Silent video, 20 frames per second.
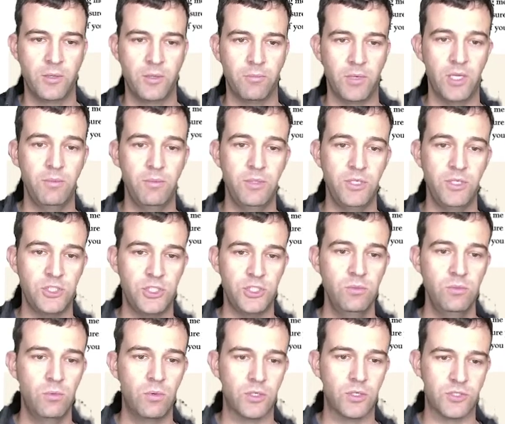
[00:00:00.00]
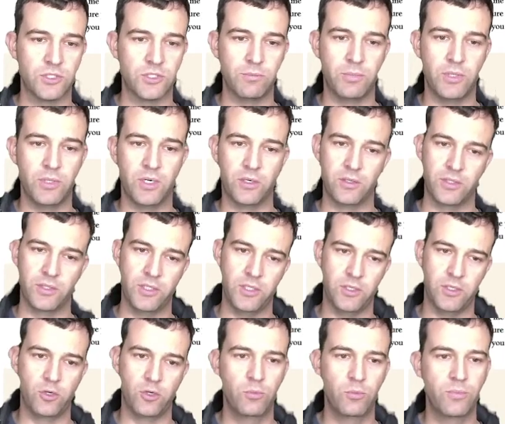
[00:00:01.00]
Maybe she wants a bear, he
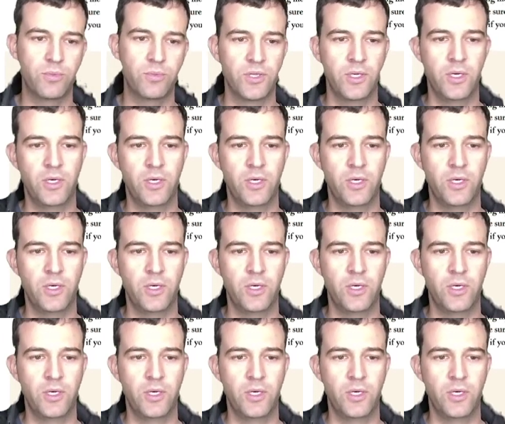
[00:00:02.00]
hoped.